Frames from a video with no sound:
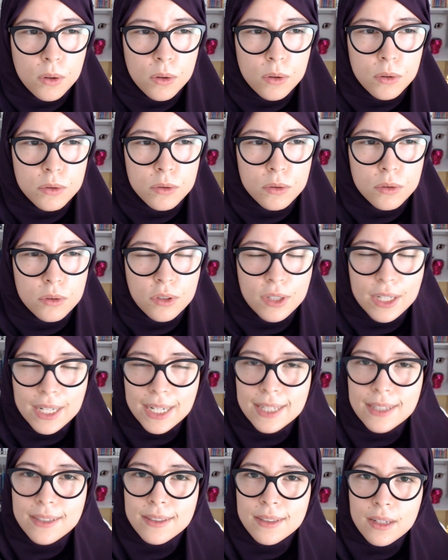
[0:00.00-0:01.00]

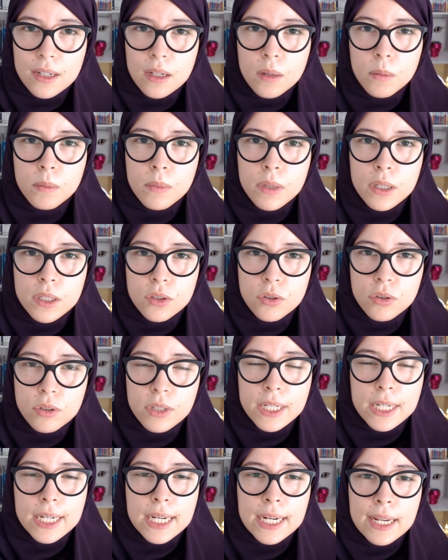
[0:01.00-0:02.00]
really slim, it's
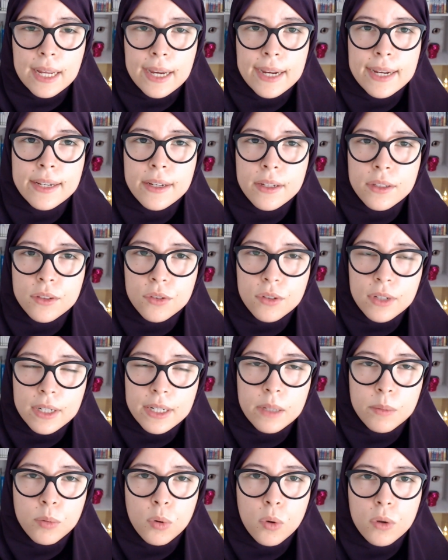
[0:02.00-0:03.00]
really light, it's
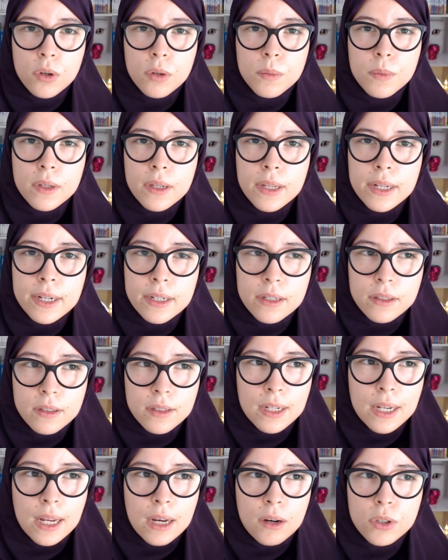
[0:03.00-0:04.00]
really portable, and it'll
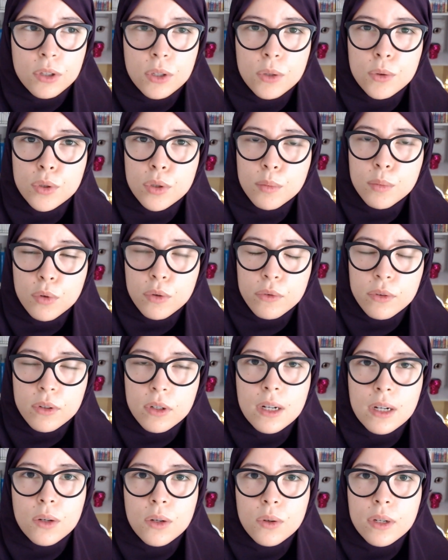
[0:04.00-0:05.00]
allow you to move
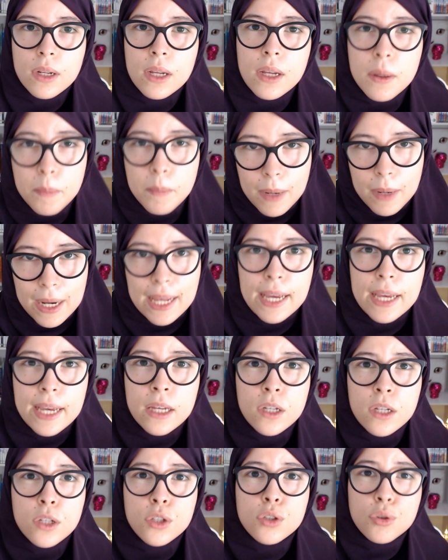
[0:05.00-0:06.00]
around, play,
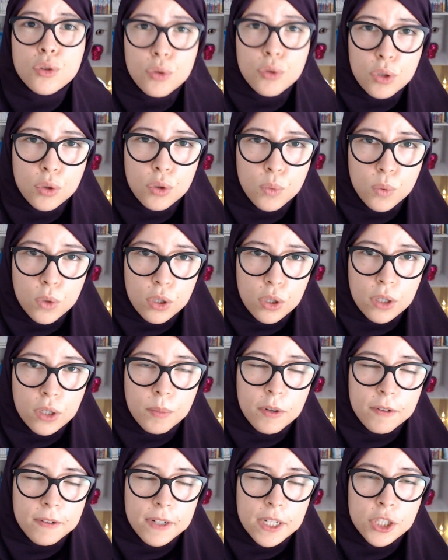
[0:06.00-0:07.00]
do your work
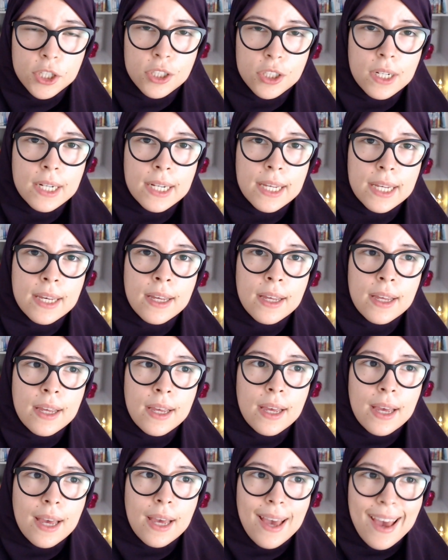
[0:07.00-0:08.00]
professionally,
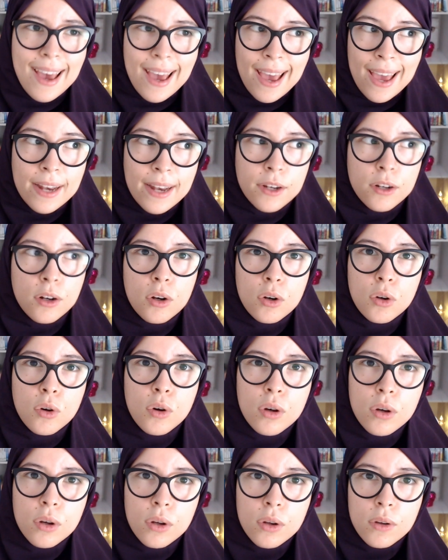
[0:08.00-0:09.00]
and look